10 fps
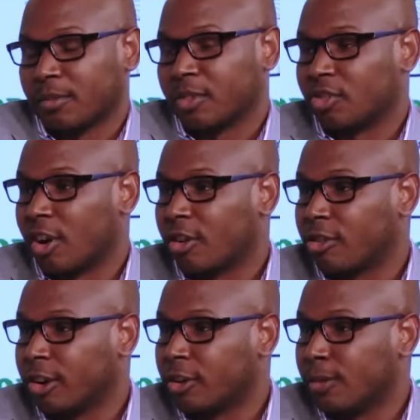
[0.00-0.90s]
Strong
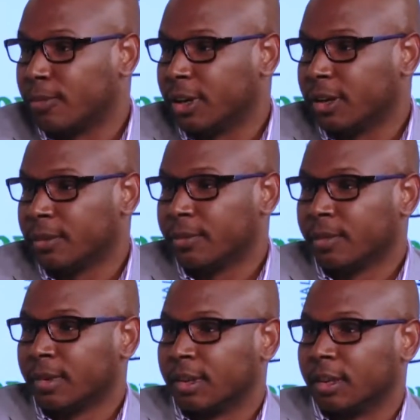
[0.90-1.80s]
growing company.
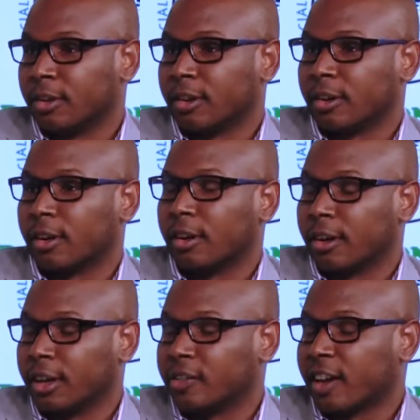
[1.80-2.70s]
You know,
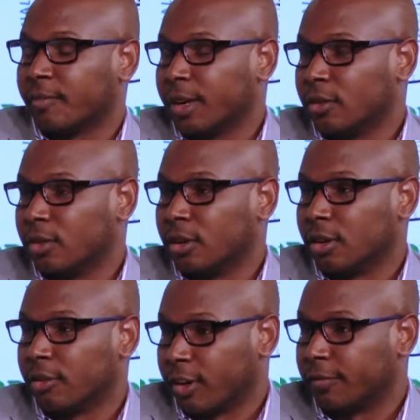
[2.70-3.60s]
earnings have been good,
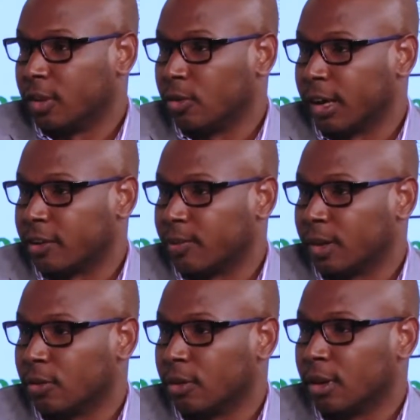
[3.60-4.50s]
revenue has
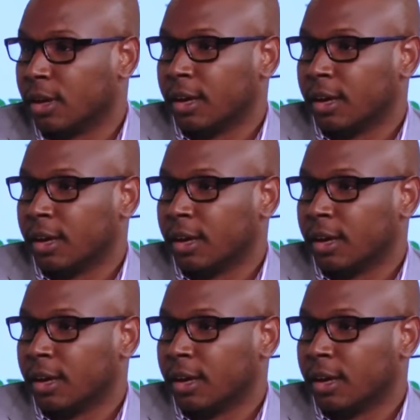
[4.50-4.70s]
been good.